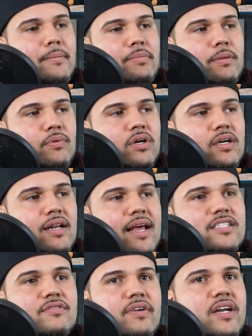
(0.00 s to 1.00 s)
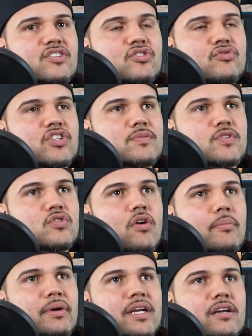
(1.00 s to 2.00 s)
people can classify it as a Christmas
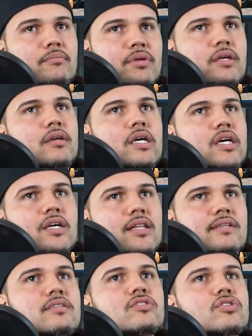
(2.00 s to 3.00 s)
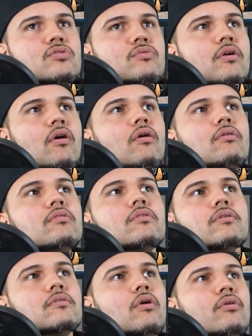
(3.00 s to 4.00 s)
song, but it can be listened to
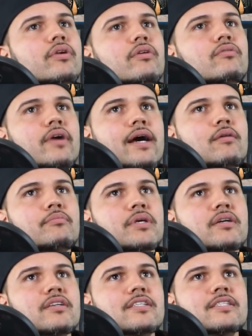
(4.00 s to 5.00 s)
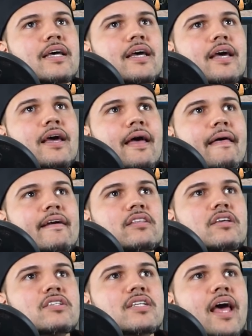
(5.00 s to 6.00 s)
all year round, because it
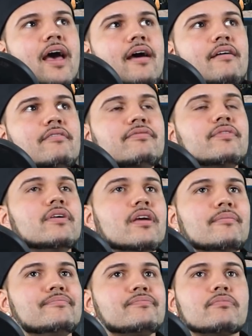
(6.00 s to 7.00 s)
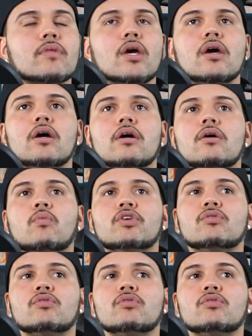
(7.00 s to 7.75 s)
doesn't have, when